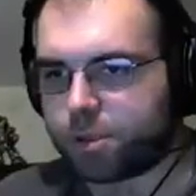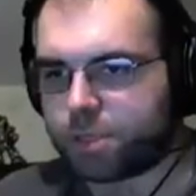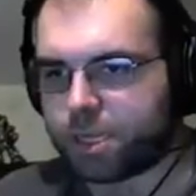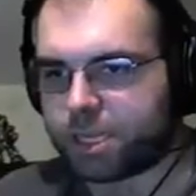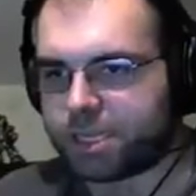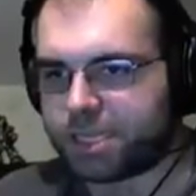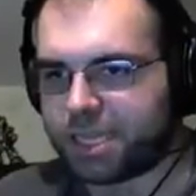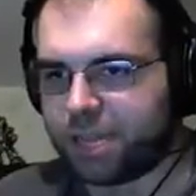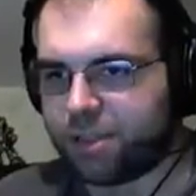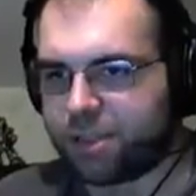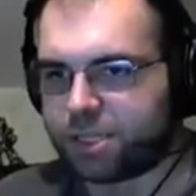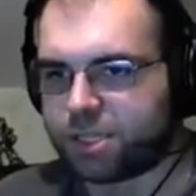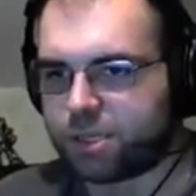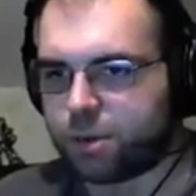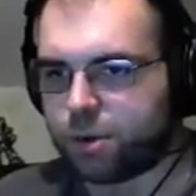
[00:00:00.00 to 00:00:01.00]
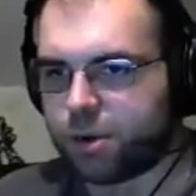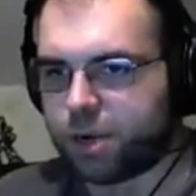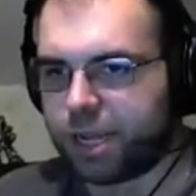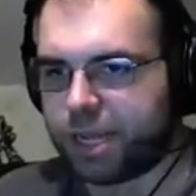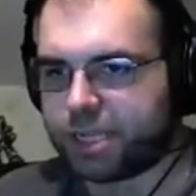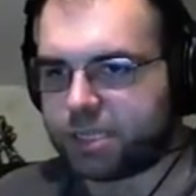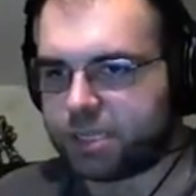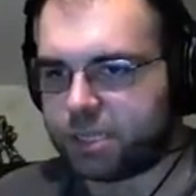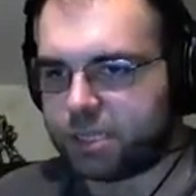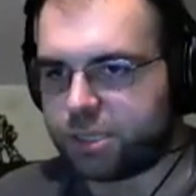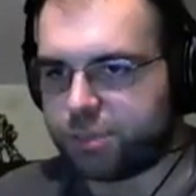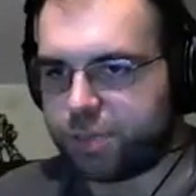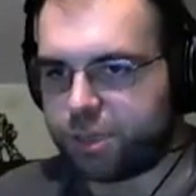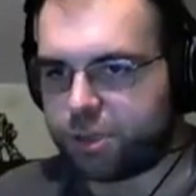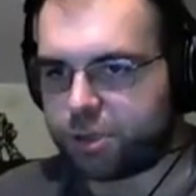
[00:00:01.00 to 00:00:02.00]
Like, you see how this door has the 2
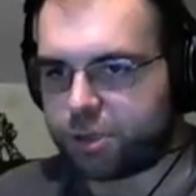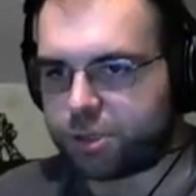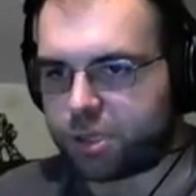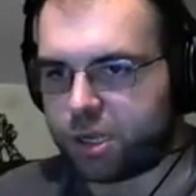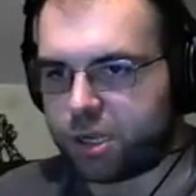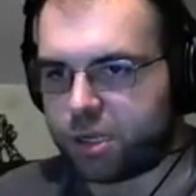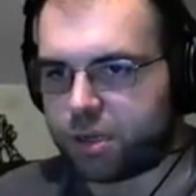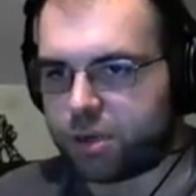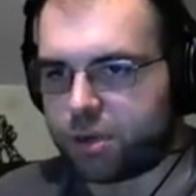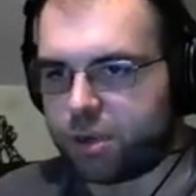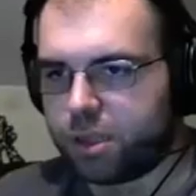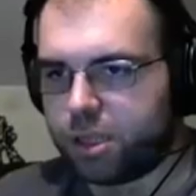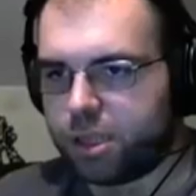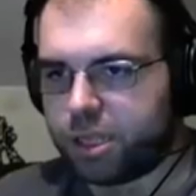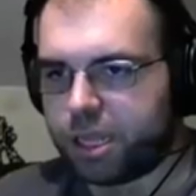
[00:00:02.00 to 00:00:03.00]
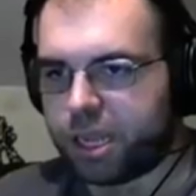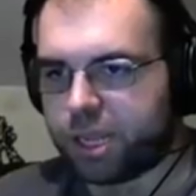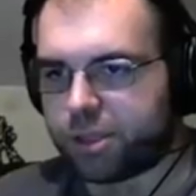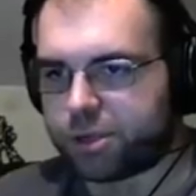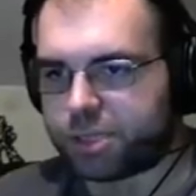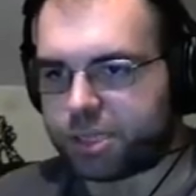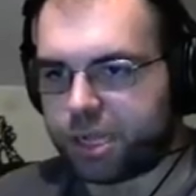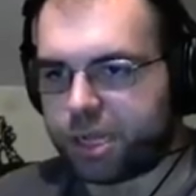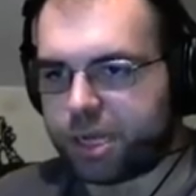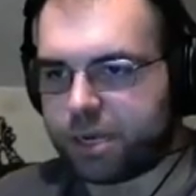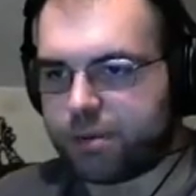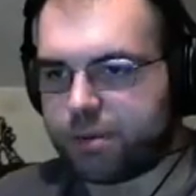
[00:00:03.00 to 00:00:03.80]
pillars on either side?